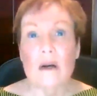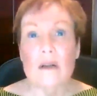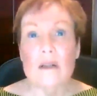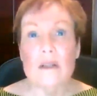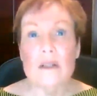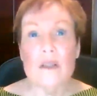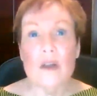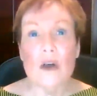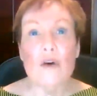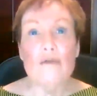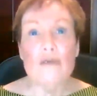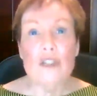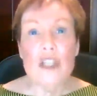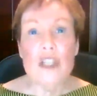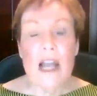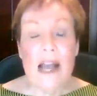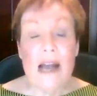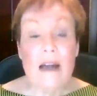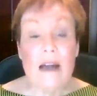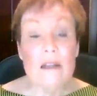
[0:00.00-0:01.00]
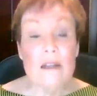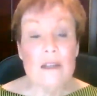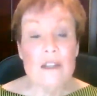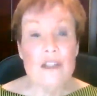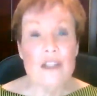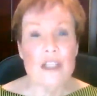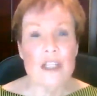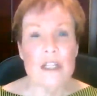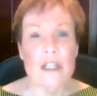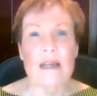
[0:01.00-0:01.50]
so
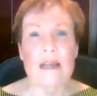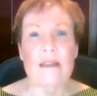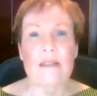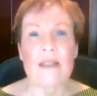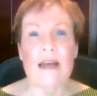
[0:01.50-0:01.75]
challenging